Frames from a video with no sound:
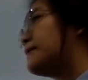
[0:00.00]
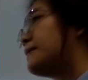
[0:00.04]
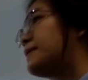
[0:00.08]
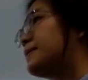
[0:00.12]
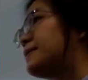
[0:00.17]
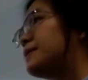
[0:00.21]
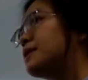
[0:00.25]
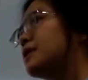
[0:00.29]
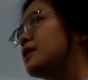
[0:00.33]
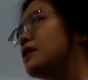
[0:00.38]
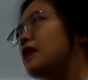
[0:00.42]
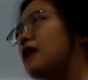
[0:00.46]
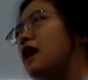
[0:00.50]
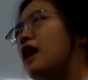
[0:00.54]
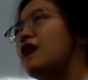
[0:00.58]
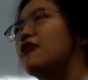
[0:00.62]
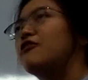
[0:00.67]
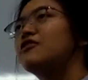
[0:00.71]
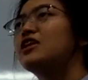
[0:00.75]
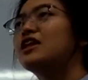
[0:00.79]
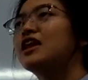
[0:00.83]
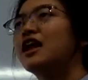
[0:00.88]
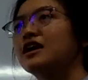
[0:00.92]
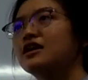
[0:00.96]
people
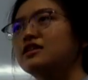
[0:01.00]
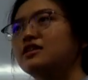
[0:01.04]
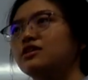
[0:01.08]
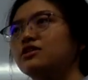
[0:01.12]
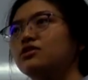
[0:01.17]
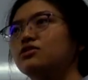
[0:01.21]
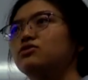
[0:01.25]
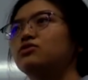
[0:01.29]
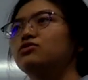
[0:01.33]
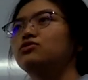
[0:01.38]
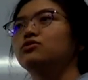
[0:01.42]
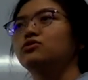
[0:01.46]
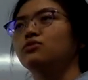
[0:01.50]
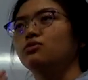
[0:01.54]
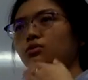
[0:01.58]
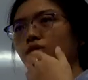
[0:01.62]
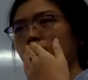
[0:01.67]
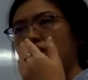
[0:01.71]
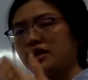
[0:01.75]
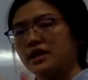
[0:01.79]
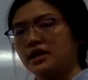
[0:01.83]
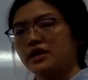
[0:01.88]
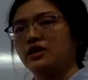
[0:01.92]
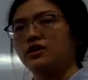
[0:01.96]
are reluctant to
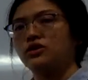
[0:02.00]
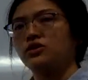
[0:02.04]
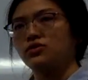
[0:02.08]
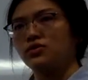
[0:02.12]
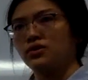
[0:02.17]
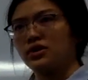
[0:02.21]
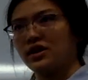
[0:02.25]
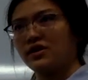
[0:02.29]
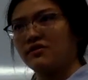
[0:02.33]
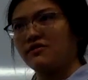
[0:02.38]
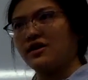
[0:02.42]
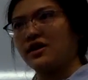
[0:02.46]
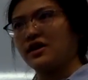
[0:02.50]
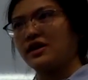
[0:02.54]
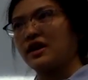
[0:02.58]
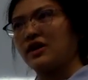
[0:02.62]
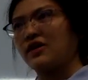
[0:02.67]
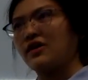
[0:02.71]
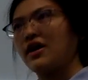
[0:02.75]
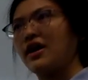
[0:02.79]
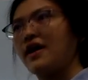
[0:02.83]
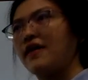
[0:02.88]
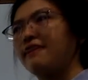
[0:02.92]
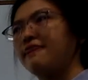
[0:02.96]
work in the UK right
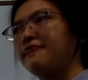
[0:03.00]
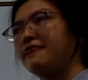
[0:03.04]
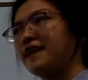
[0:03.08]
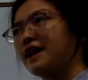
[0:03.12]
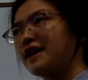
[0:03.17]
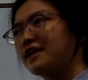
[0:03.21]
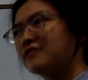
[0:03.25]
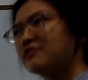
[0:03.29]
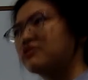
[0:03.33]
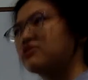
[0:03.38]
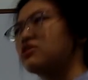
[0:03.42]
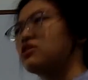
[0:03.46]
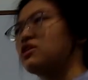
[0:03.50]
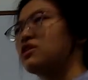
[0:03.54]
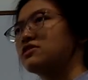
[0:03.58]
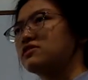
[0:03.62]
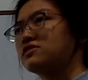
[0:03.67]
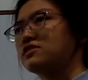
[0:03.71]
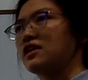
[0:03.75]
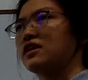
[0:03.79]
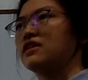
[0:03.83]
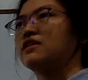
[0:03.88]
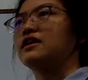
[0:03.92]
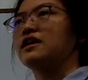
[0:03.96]
now, and thus
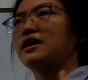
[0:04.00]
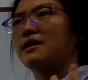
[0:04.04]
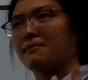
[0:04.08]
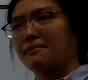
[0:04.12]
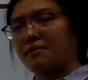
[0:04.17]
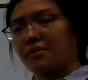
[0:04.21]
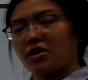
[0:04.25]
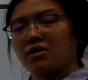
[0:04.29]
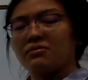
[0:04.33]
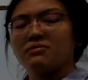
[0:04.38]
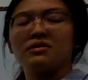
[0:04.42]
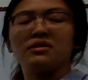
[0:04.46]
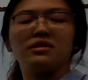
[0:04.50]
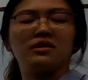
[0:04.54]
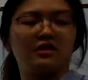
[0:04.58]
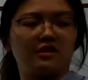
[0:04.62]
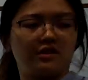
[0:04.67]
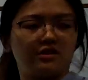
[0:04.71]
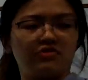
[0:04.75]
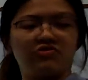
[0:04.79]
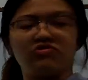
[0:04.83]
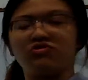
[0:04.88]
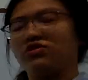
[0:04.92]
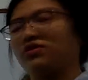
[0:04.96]
costing the employment
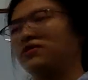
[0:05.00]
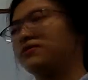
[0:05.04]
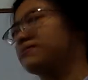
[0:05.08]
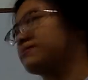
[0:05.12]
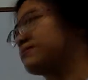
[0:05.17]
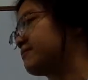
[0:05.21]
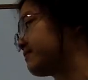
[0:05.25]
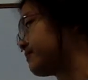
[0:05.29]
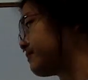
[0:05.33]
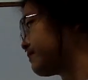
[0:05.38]
industry.